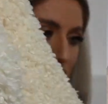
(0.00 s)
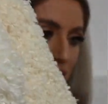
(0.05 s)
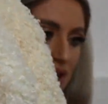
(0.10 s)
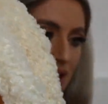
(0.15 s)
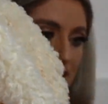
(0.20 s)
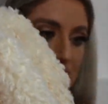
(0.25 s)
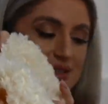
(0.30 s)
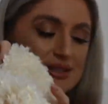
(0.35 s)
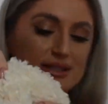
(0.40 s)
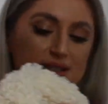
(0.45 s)
you
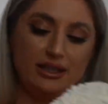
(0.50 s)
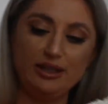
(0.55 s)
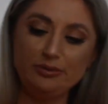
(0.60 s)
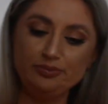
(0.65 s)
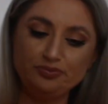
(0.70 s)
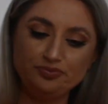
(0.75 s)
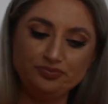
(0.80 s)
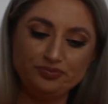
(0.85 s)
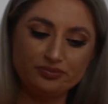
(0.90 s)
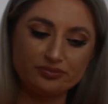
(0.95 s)
can
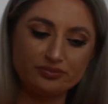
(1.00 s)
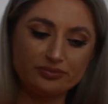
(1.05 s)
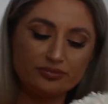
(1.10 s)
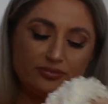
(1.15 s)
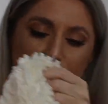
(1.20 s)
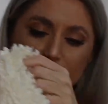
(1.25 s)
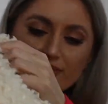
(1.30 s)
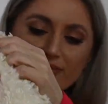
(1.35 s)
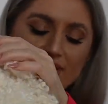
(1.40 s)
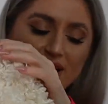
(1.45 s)
see,
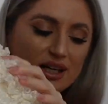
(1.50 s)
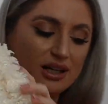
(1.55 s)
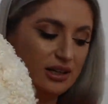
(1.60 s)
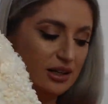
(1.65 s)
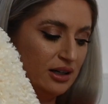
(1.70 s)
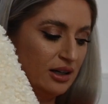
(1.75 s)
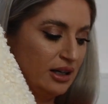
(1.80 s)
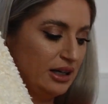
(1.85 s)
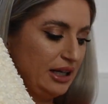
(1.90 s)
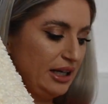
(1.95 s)

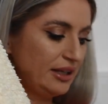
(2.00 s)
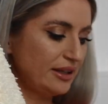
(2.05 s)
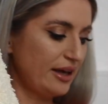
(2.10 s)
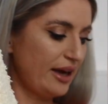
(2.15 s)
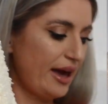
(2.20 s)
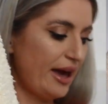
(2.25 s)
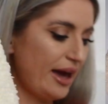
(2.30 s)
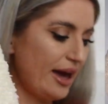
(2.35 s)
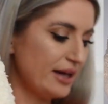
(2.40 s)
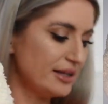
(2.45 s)
it
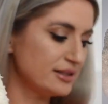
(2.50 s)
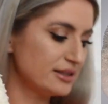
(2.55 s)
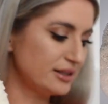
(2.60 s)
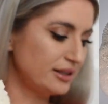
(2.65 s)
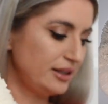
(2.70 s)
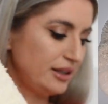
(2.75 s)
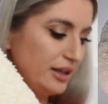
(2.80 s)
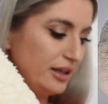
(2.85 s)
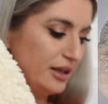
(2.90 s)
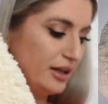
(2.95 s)

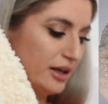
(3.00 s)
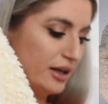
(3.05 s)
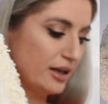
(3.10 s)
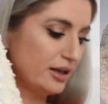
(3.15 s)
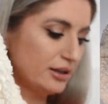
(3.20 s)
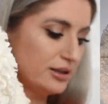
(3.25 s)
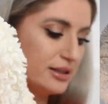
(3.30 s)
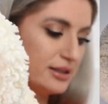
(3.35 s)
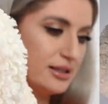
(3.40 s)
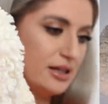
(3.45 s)
has
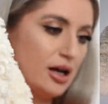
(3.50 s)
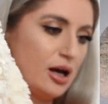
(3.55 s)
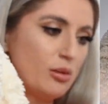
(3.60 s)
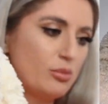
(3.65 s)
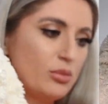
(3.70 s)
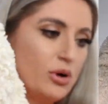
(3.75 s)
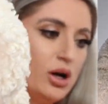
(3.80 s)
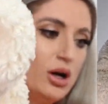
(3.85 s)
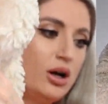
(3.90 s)
here some